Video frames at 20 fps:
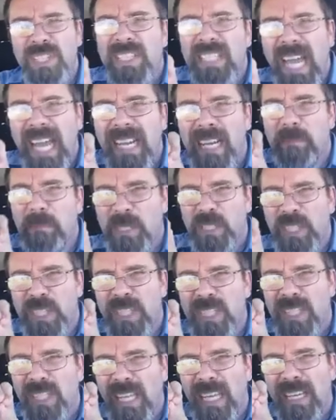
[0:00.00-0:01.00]
It's tied up in
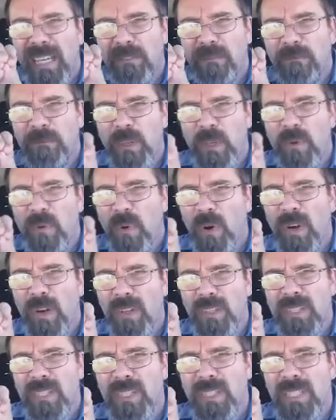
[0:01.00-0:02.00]
just like a few
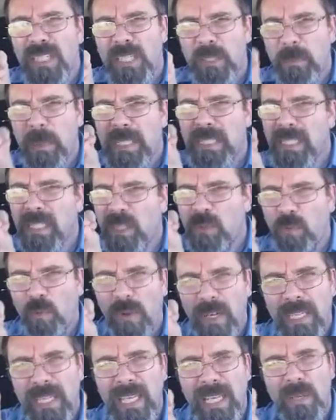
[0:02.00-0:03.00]
words, especially this
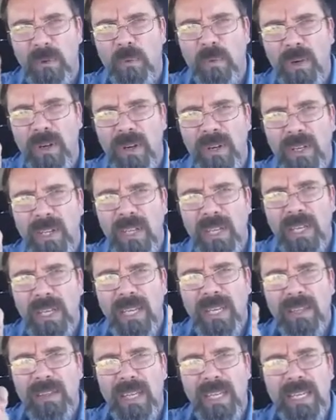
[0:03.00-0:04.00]
one key word
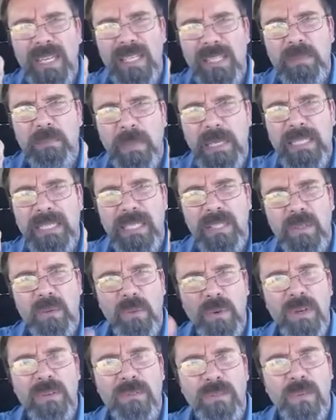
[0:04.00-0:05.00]
that is basically the
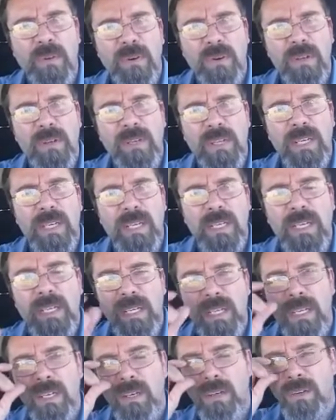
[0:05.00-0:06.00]
word for,
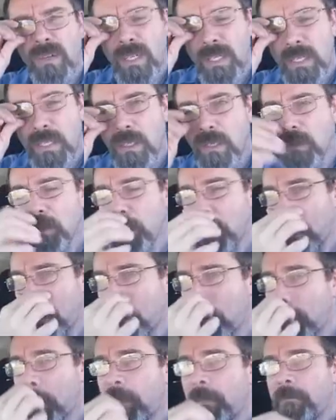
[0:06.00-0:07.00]
you know, adultery.